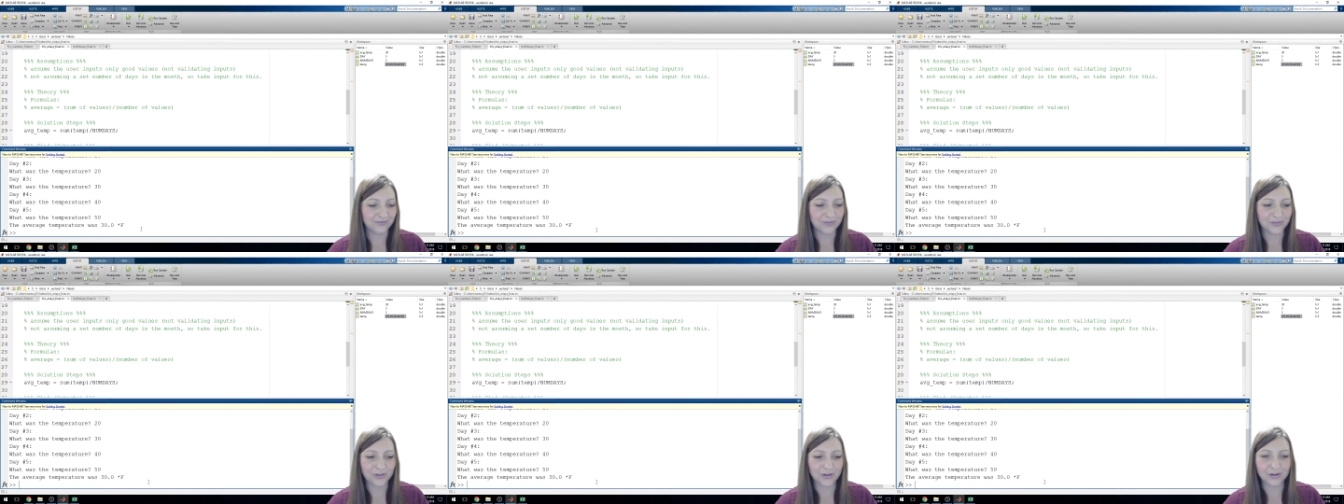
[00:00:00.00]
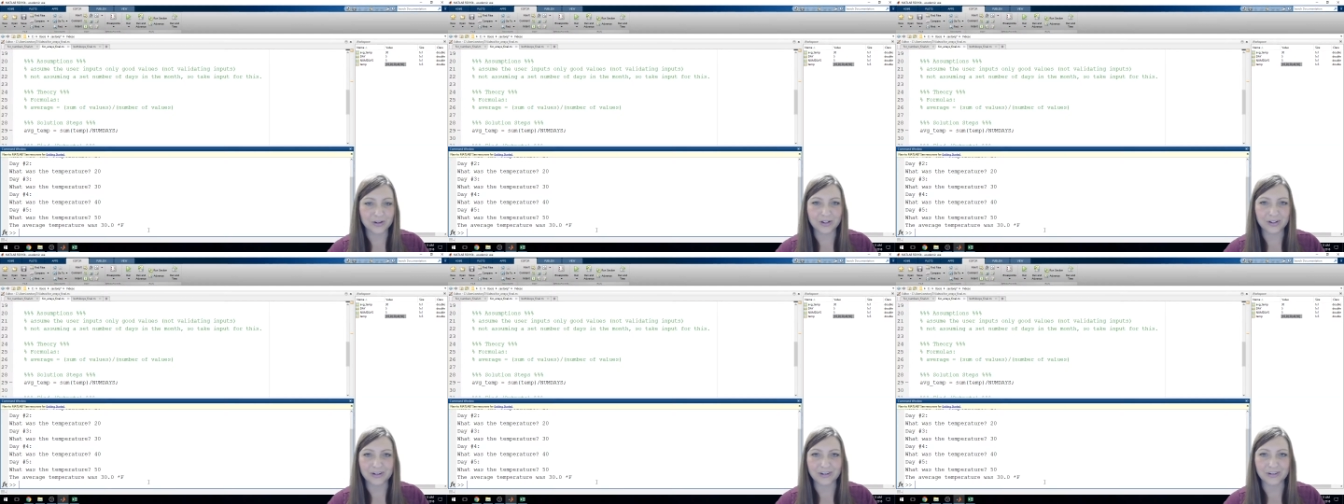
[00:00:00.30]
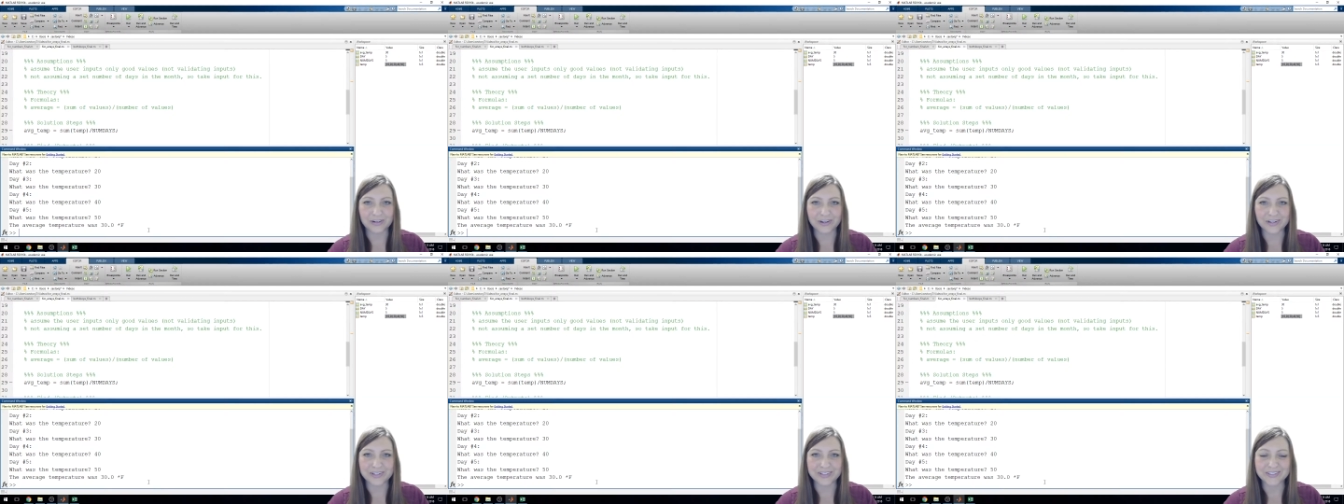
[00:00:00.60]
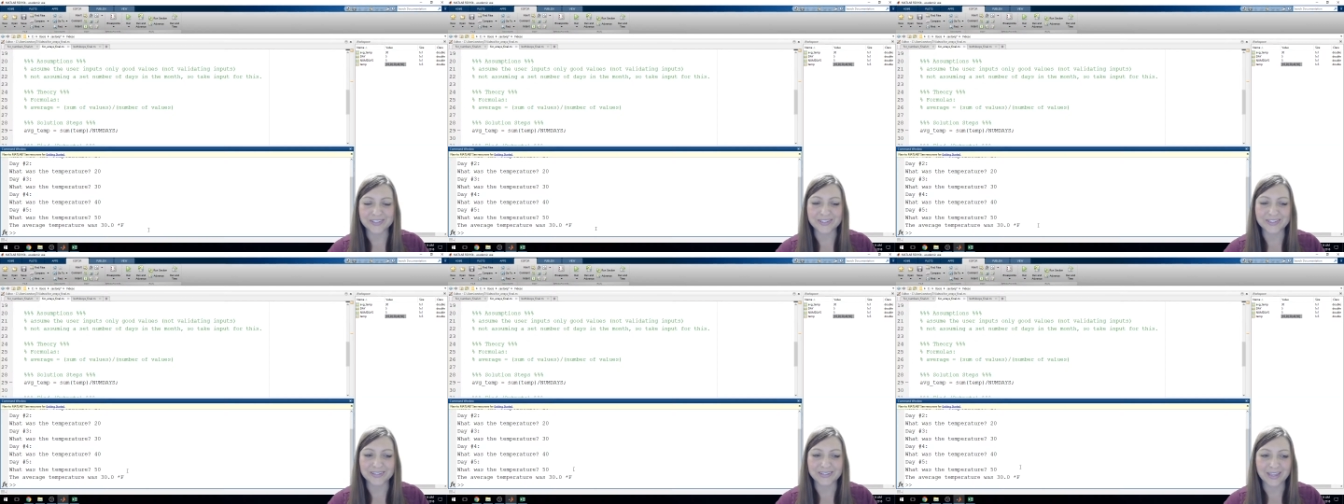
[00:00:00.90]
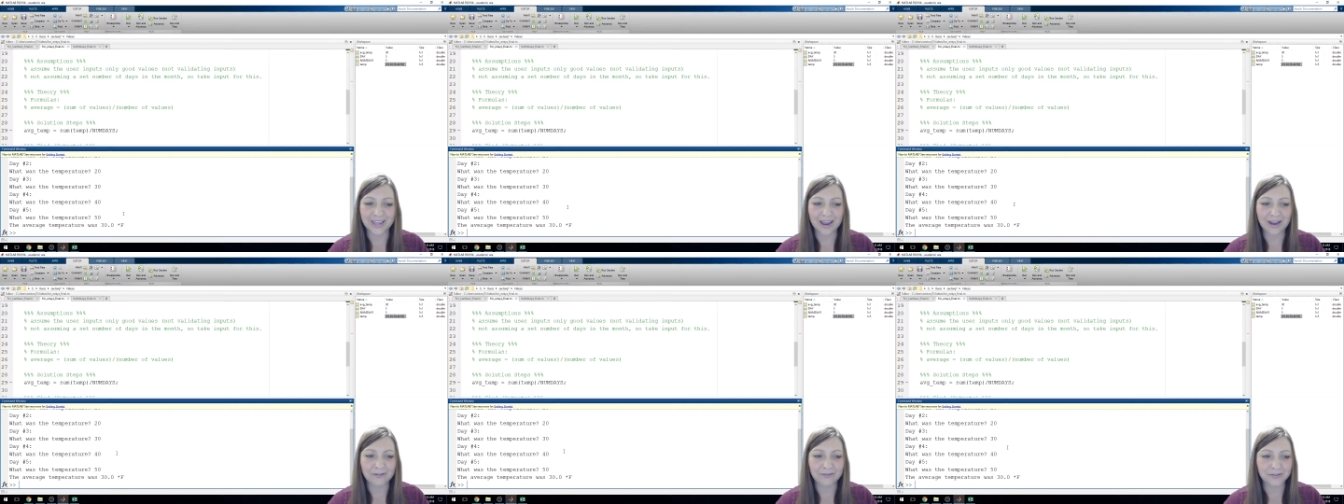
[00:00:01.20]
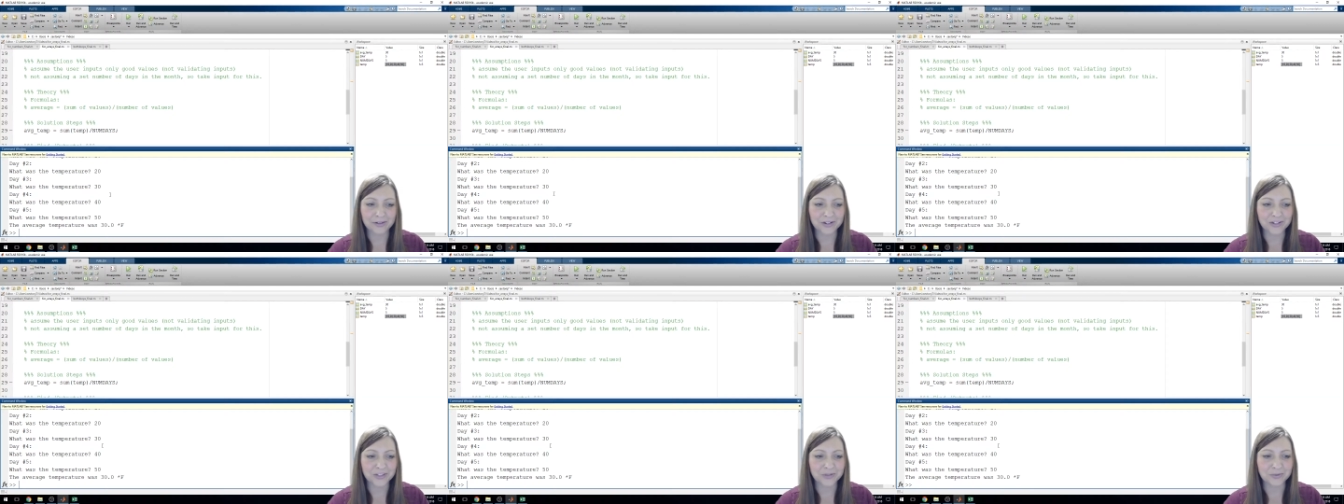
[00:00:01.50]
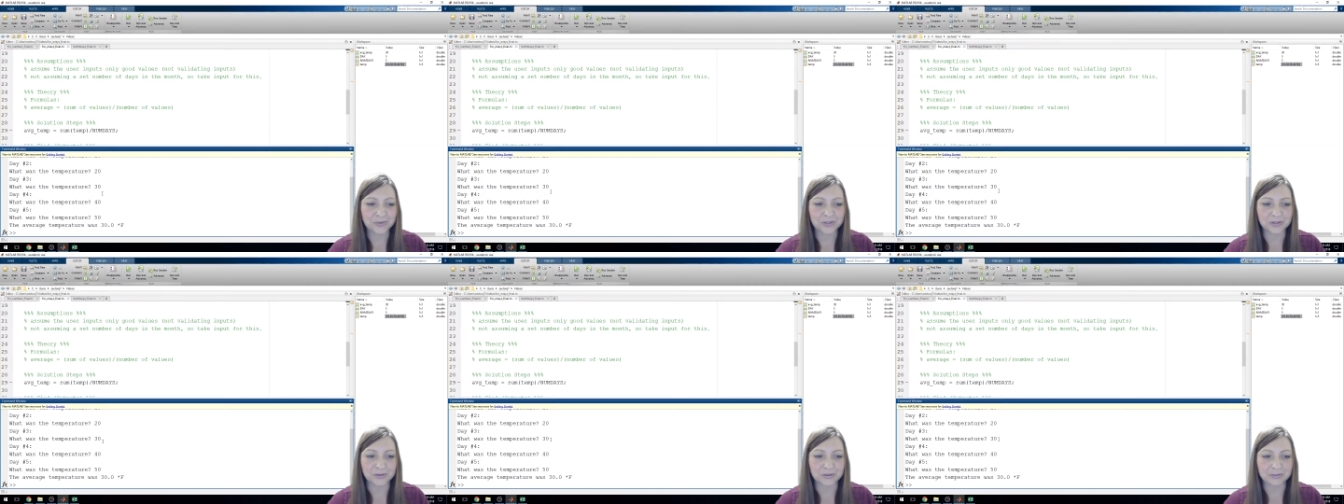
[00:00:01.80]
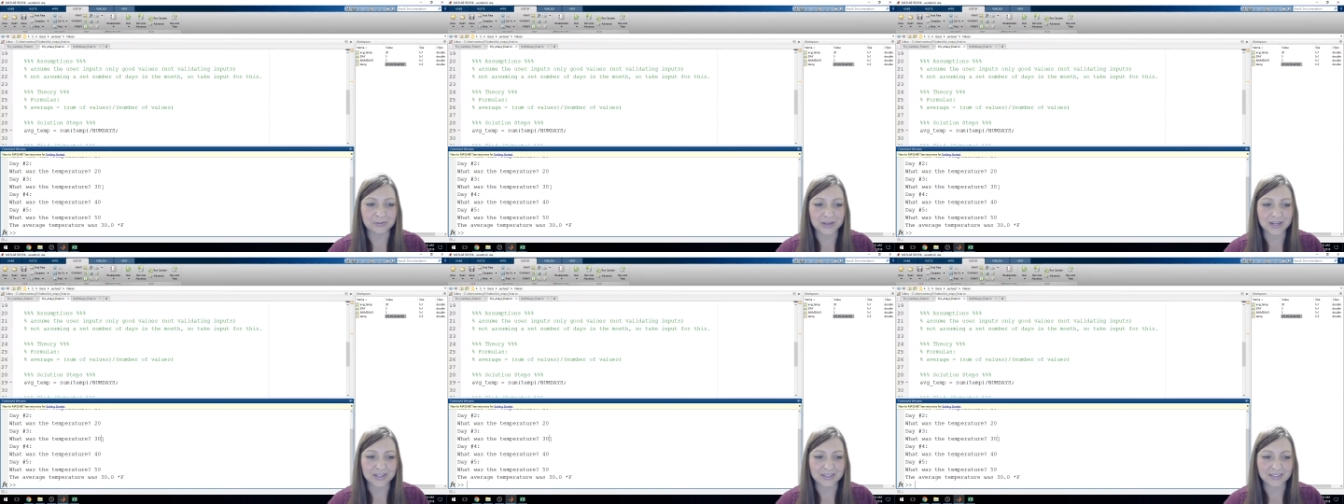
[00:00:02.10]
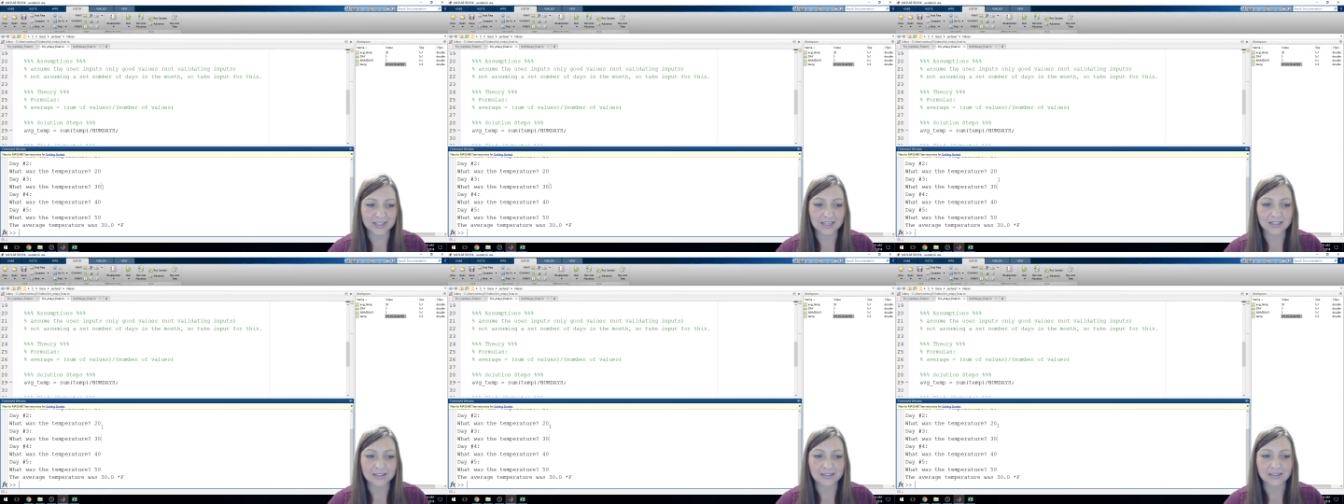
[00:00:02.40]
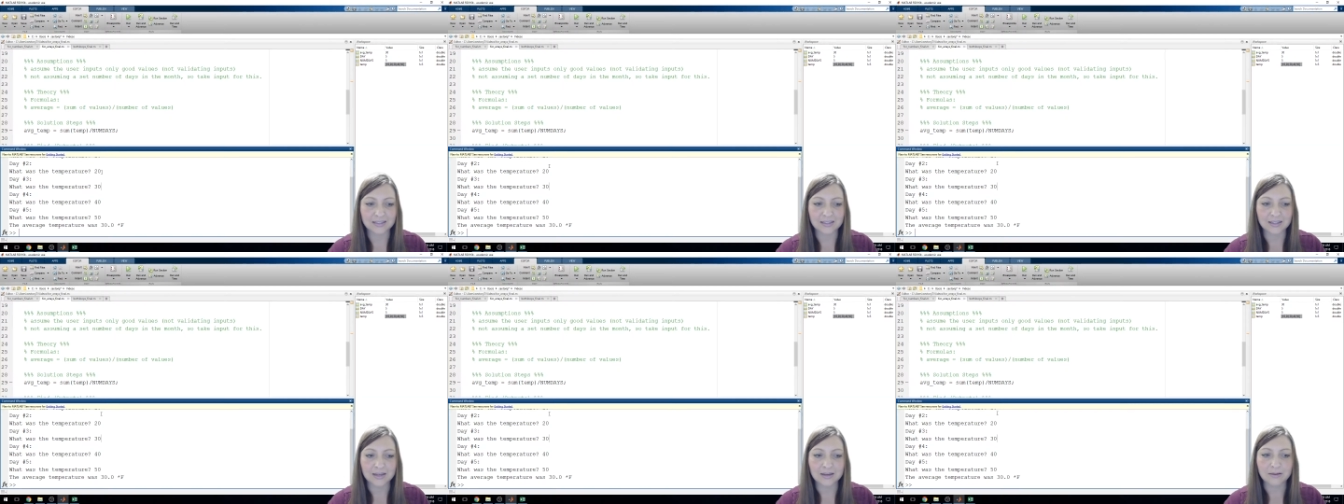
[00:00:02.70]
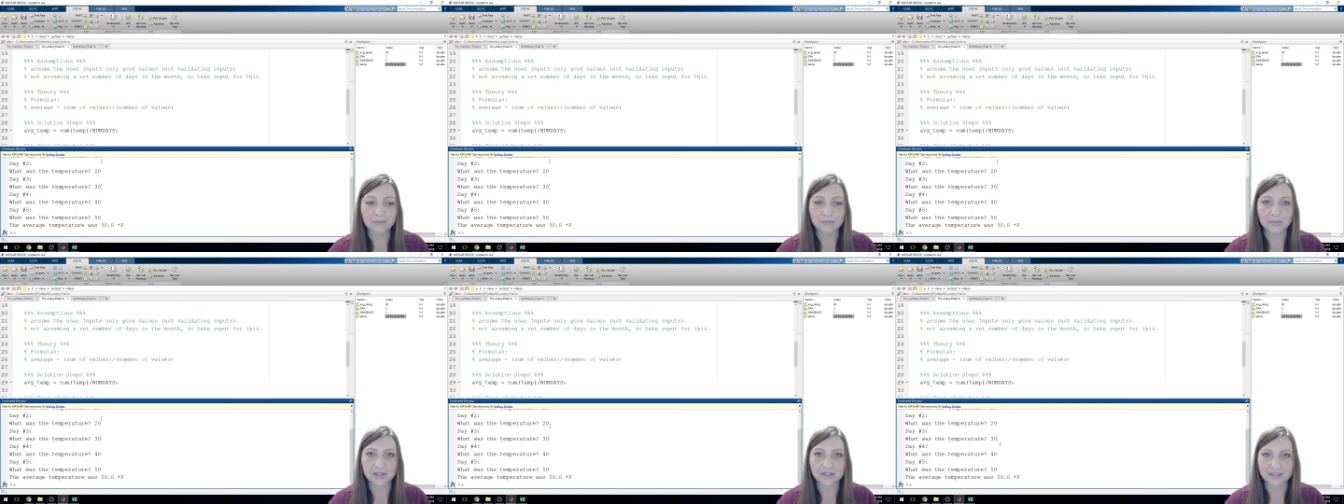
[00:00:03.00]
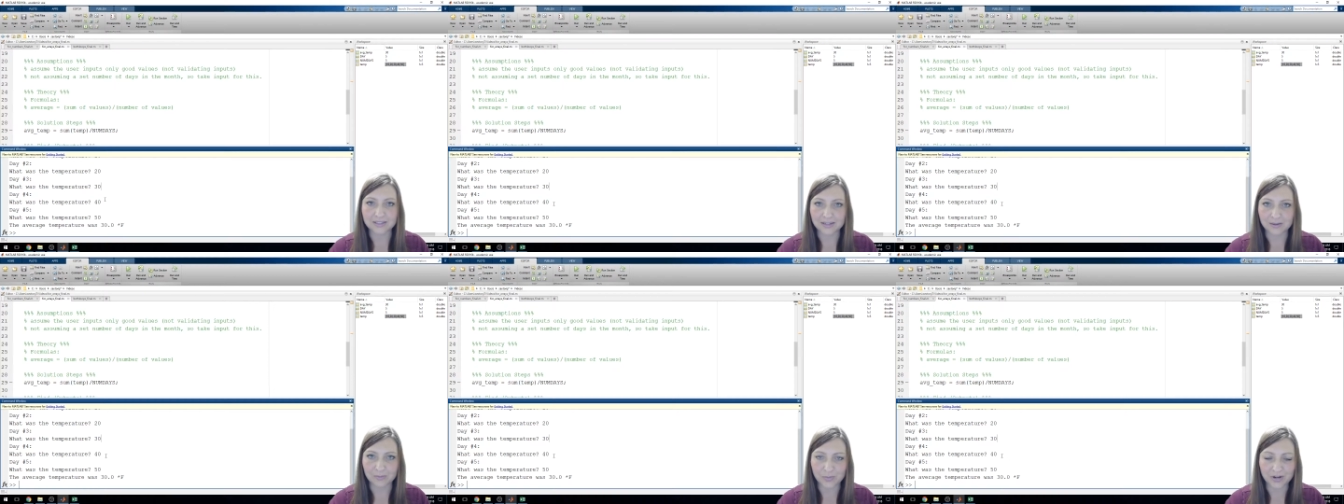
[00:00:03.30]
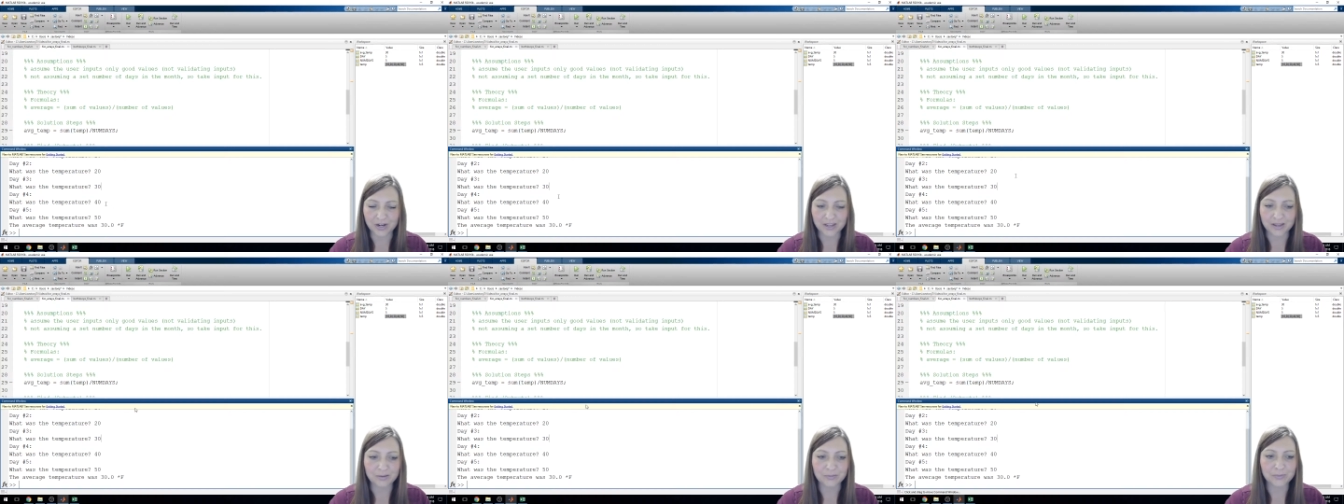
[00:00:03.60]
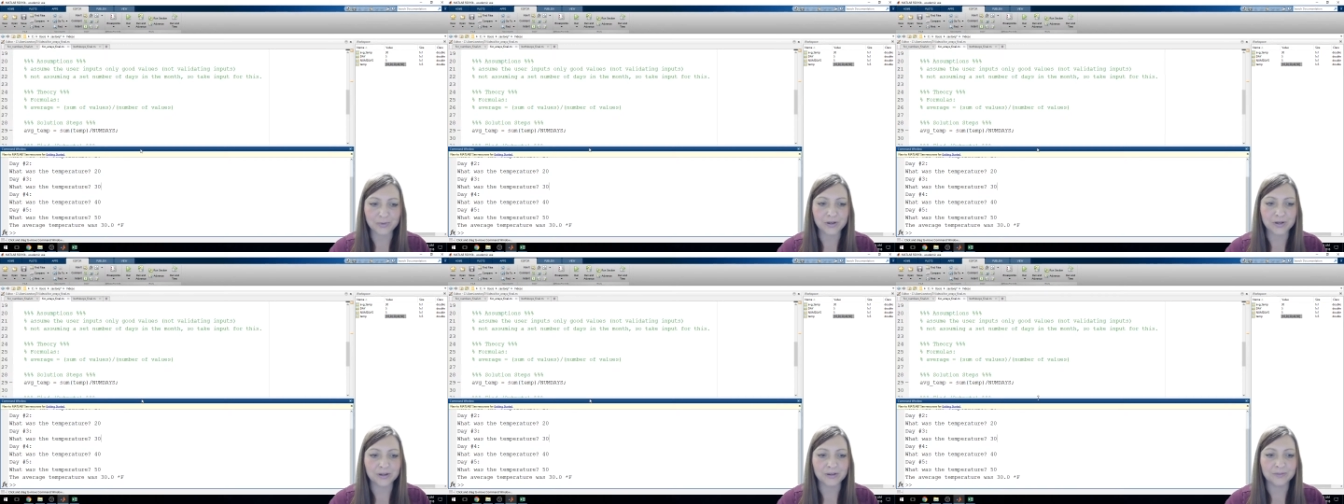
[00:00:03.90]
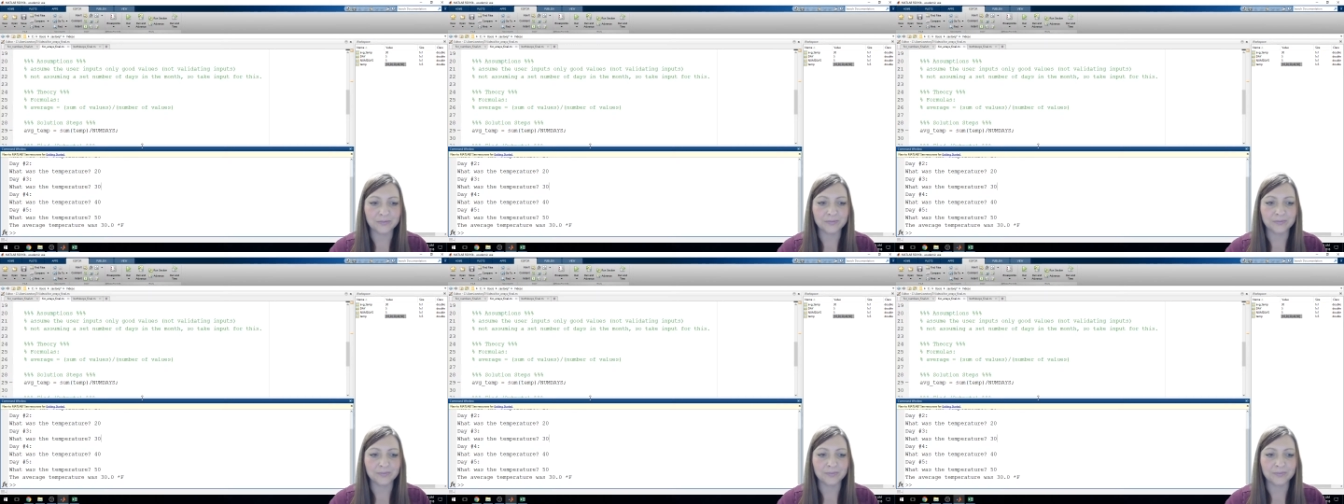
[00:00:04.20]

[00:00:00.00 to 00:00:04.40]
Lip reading: 30 degrees is the average, which would make sense based on what I input.